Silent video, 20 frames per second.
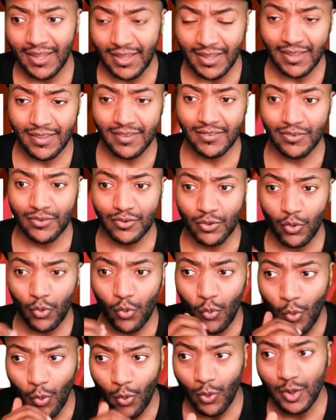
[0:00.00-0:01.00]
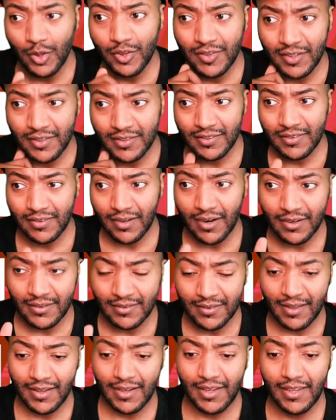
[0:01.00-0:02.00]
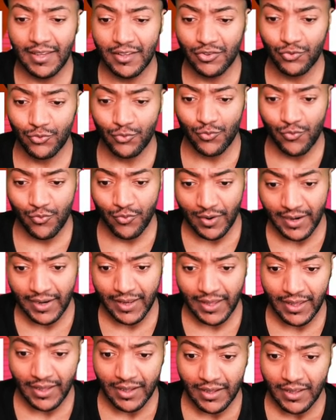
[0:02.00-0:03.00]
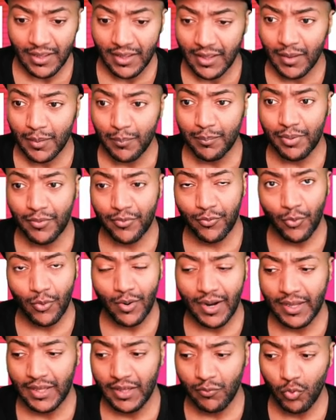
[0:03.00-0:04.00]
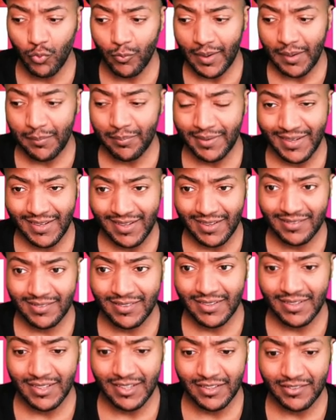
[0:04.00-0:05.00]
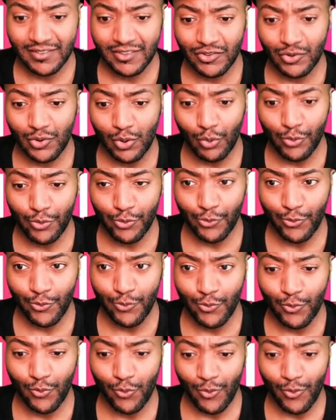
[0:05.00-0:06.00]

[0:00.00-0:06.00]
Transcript: is going to start against Reading. Before I give you my prediction, let's just go through